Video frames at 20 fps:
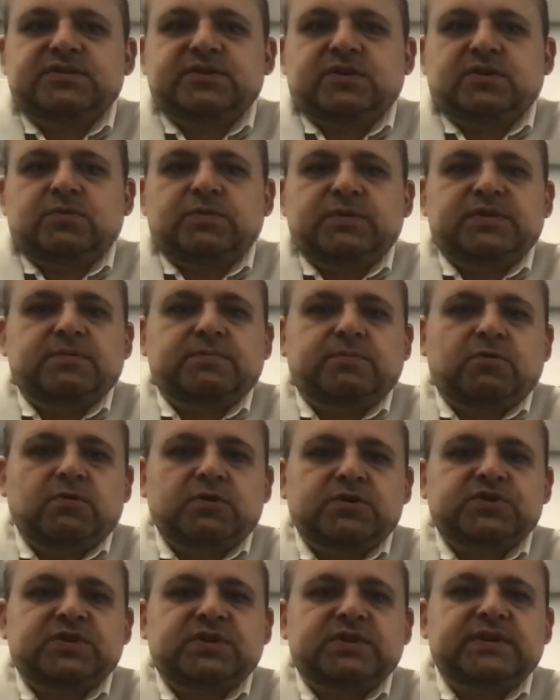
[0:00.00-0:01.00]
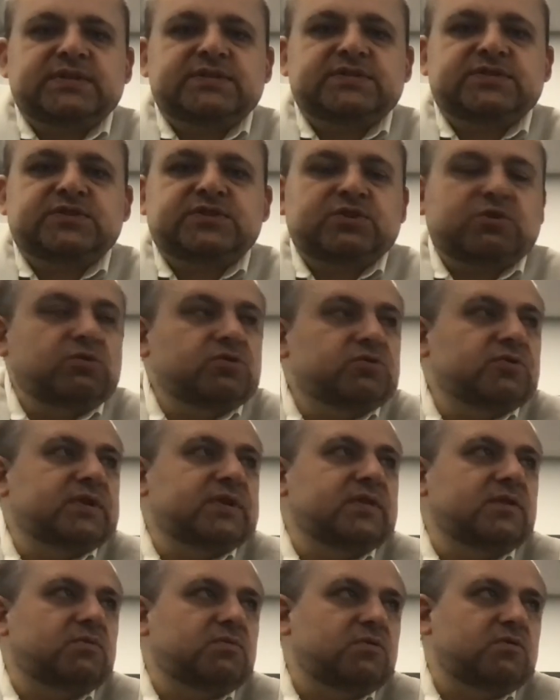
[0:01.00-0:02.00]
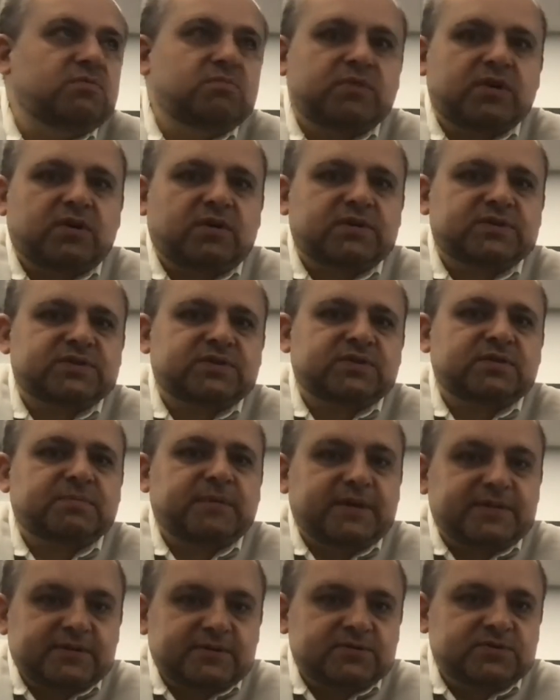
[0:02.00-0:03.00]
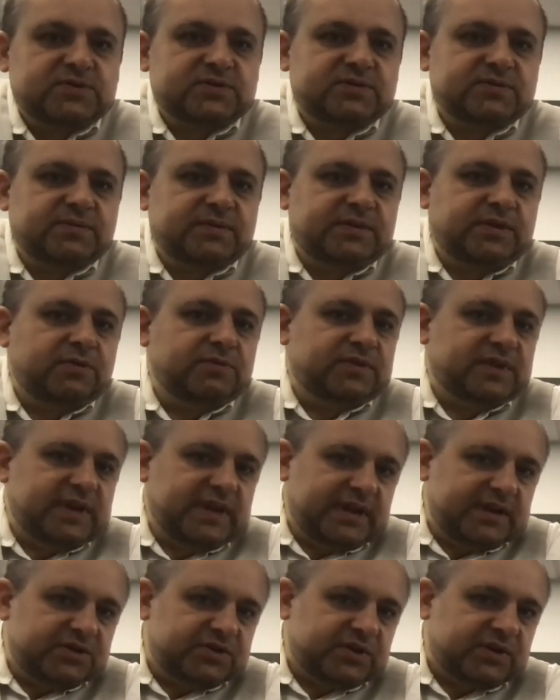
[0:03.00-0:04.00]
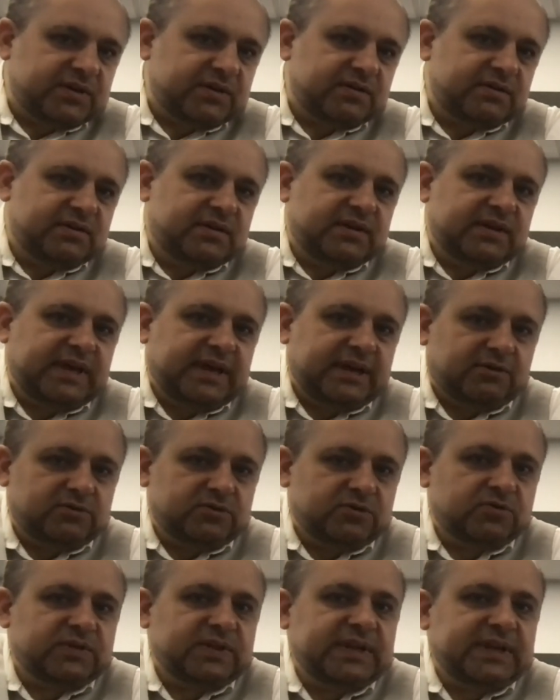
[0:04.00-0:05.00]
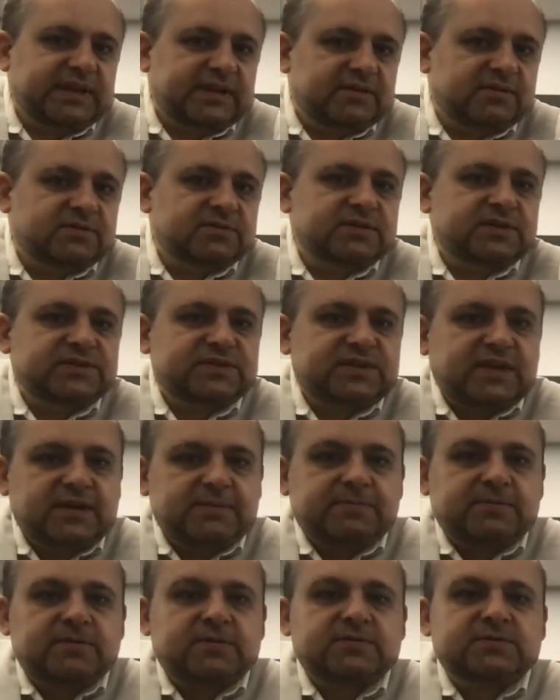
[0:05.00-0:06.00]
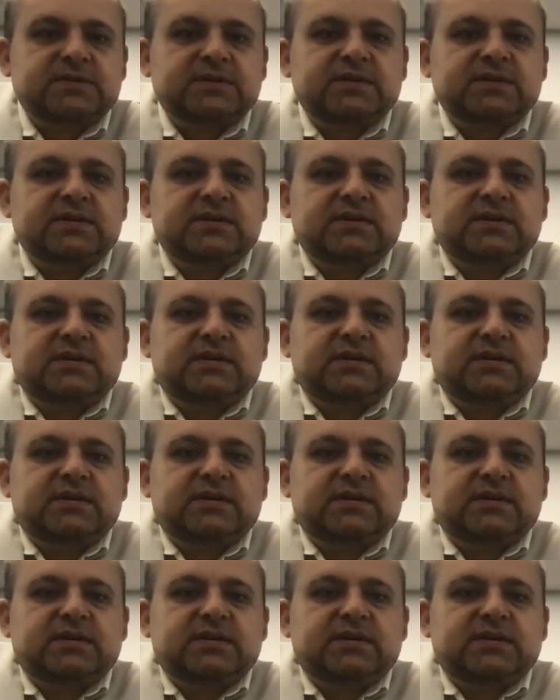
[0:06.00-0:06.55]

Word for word: So with abortion, it's children in the womb, but also the mothers. With euthanasia, elderly, ill, disabled,